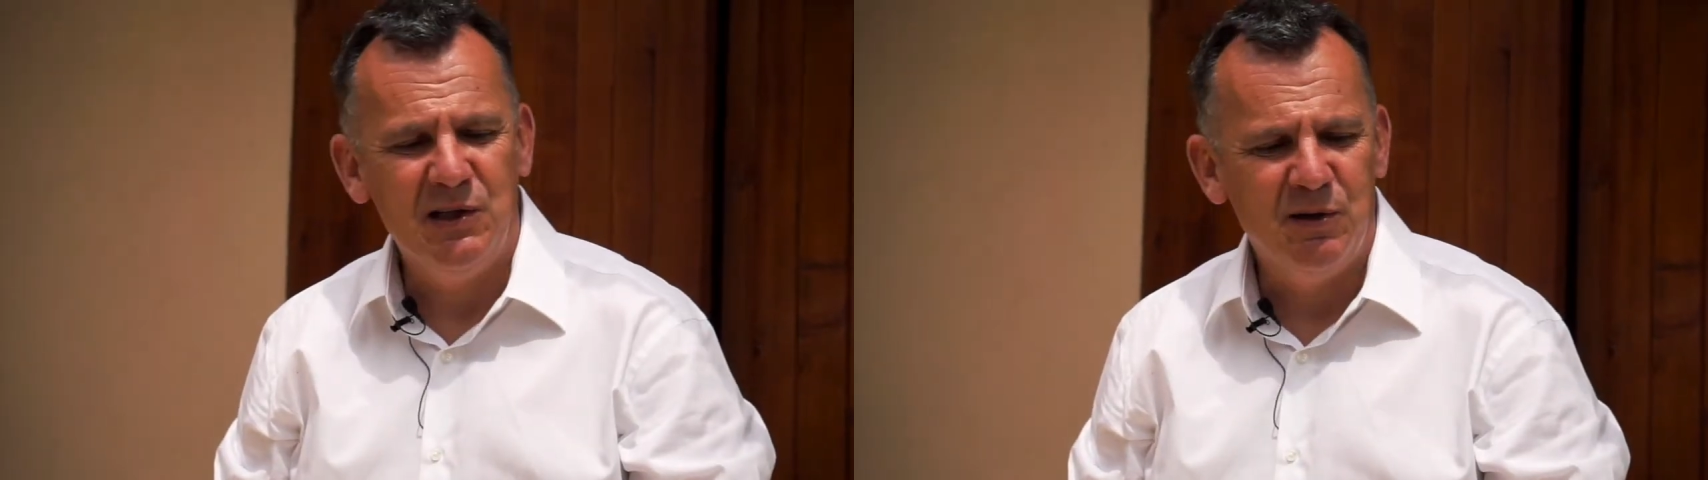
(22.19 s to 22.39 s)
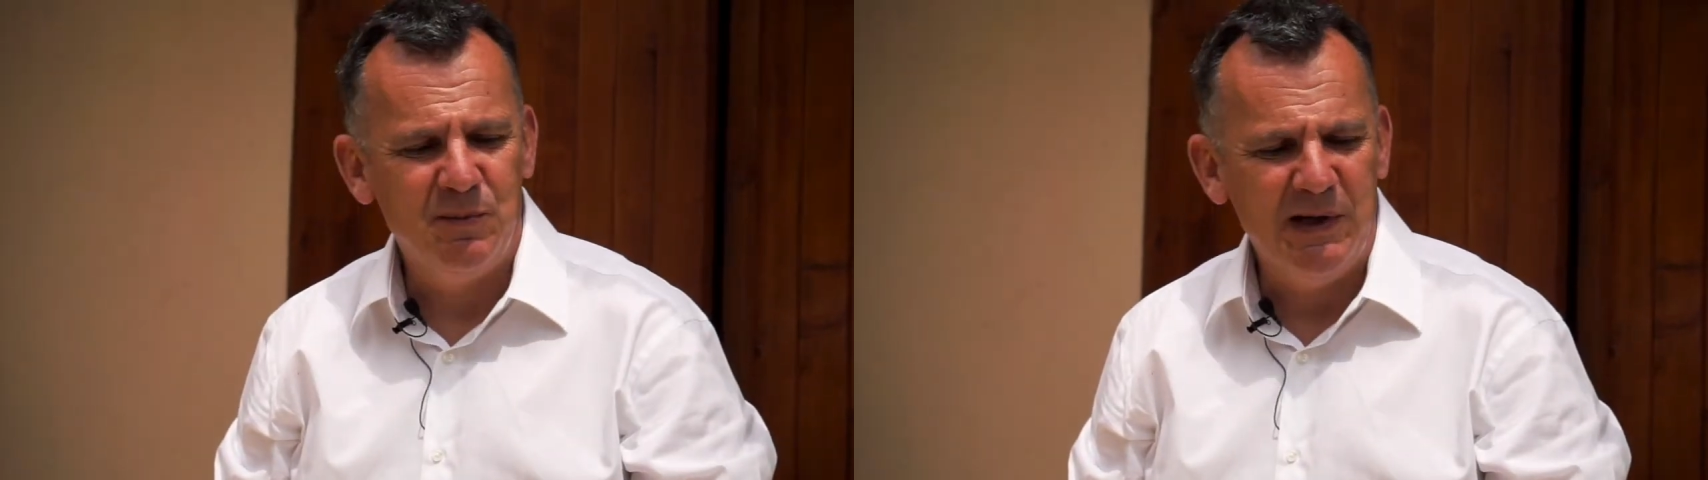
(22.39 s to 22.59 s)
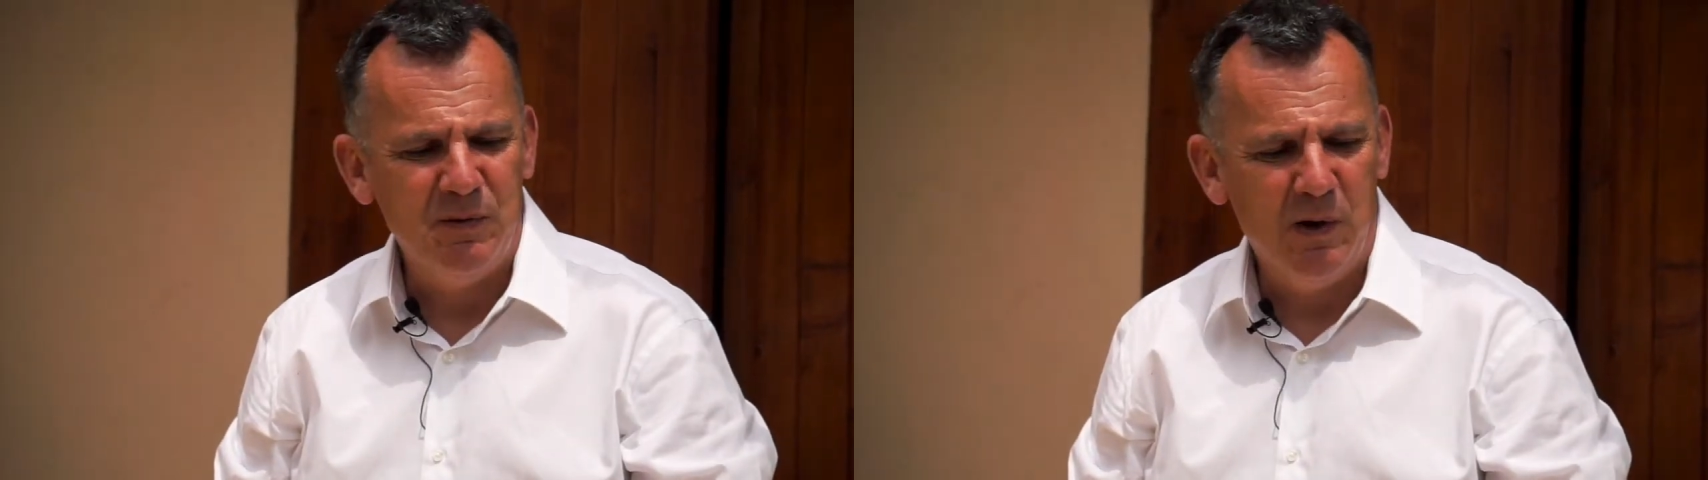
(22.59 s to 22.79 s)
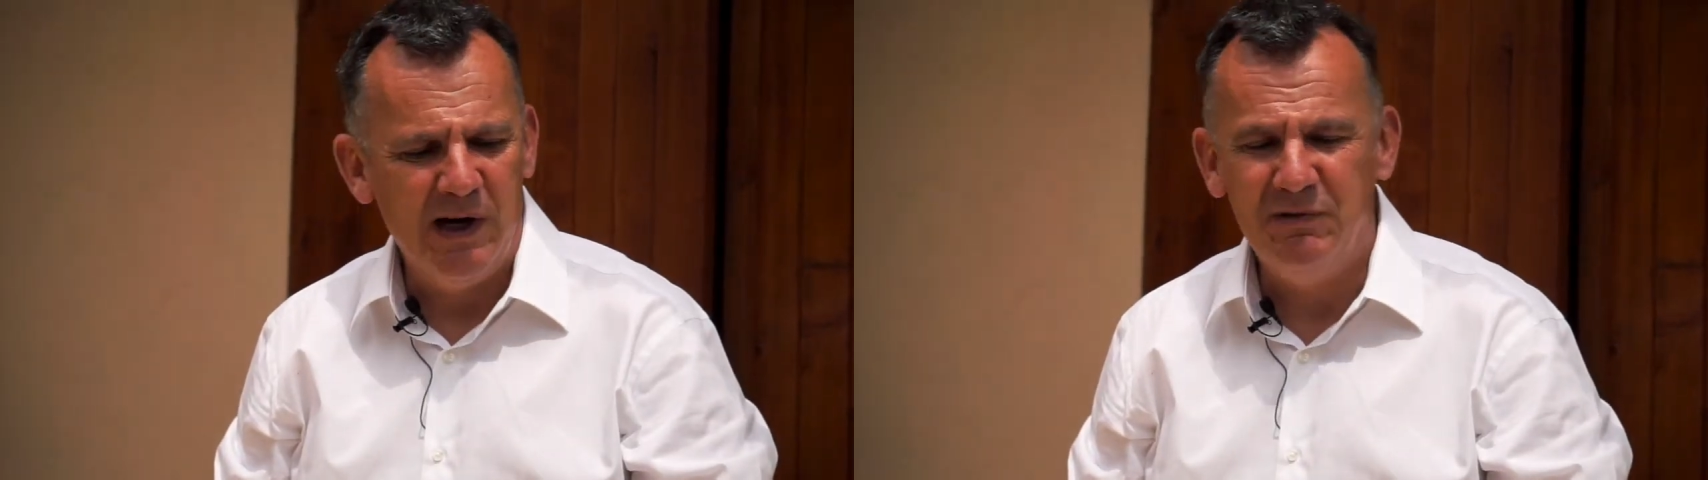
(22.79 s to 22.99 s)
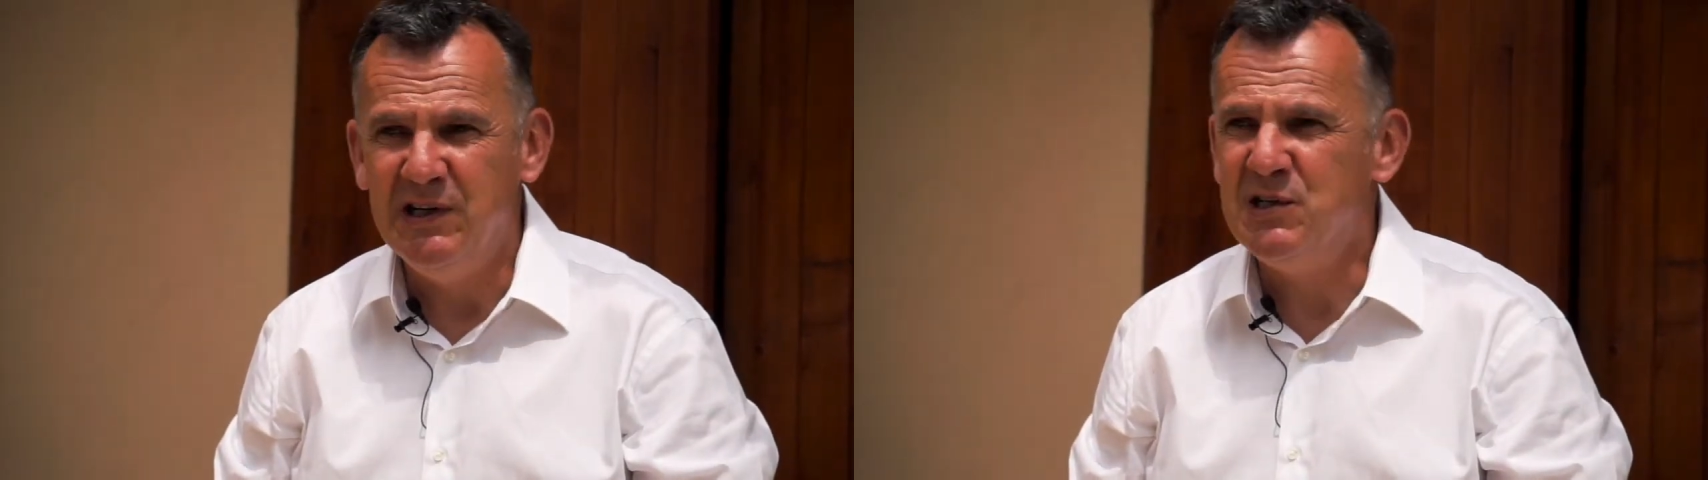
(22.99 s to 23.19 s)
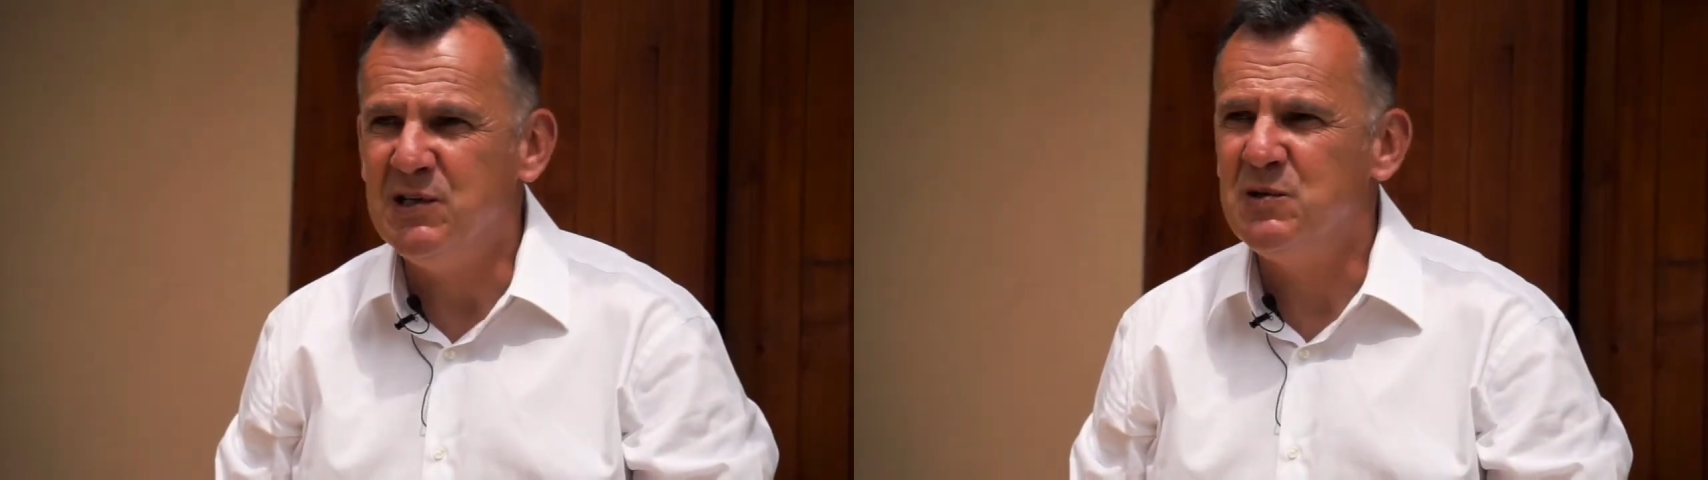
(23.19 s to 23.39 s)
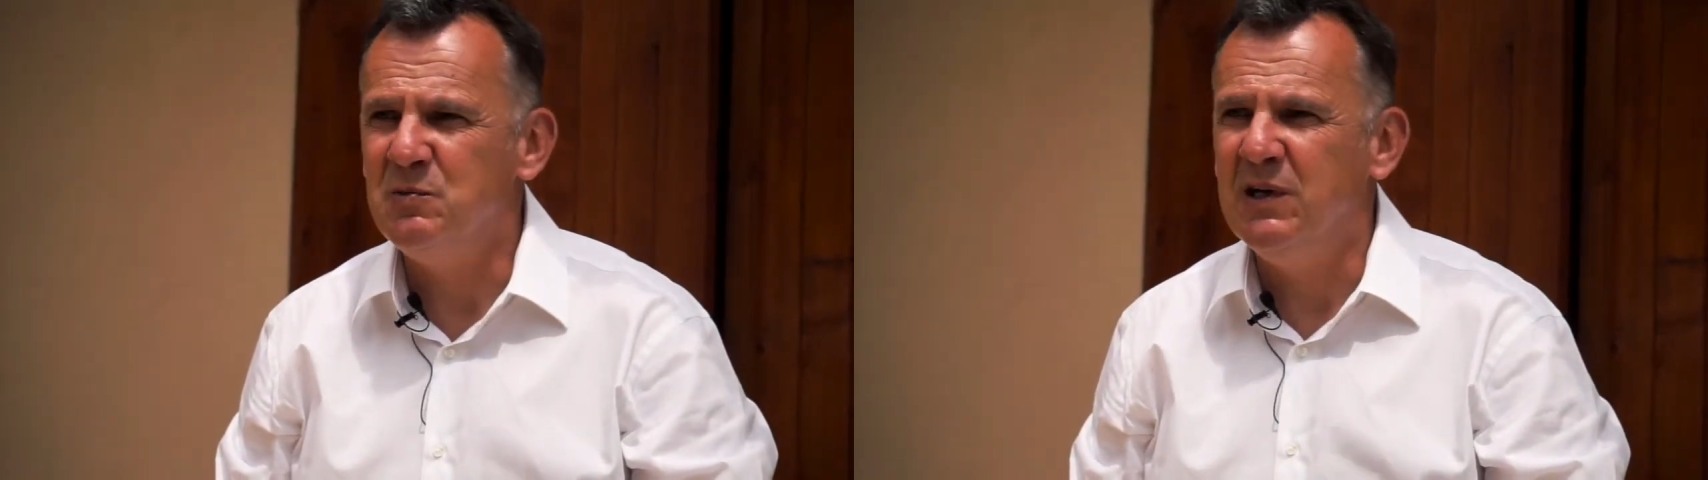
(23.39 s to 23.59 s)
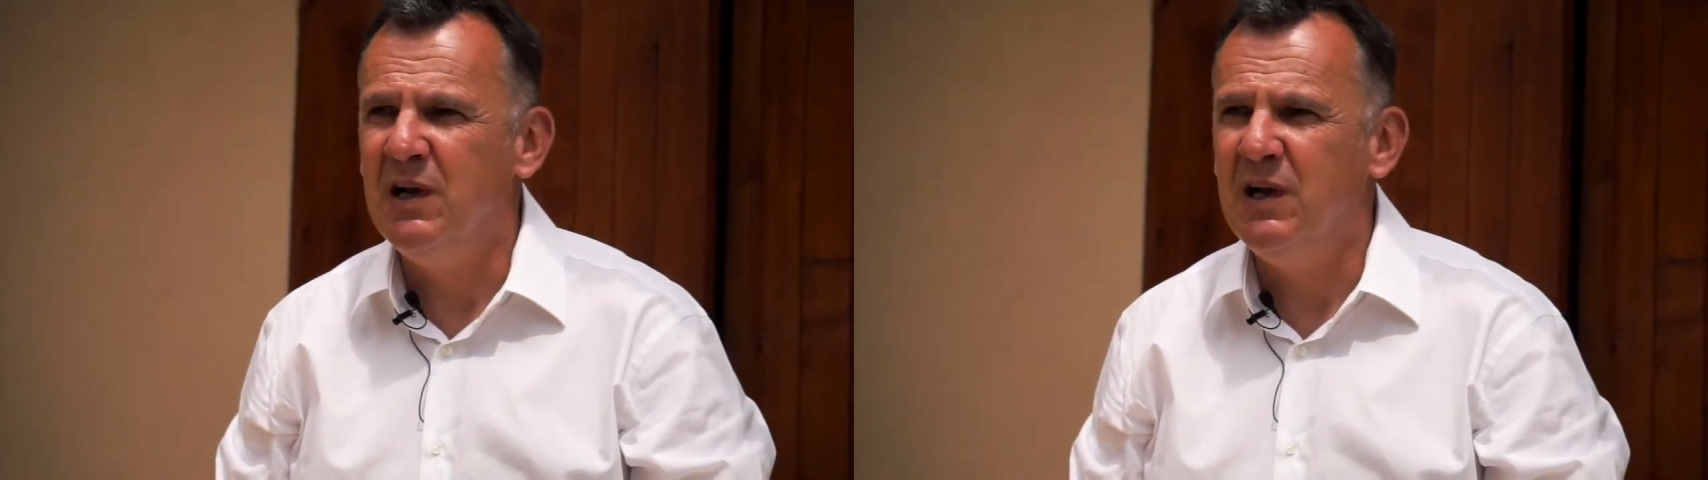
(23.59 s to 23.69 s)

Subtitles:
European wine regions were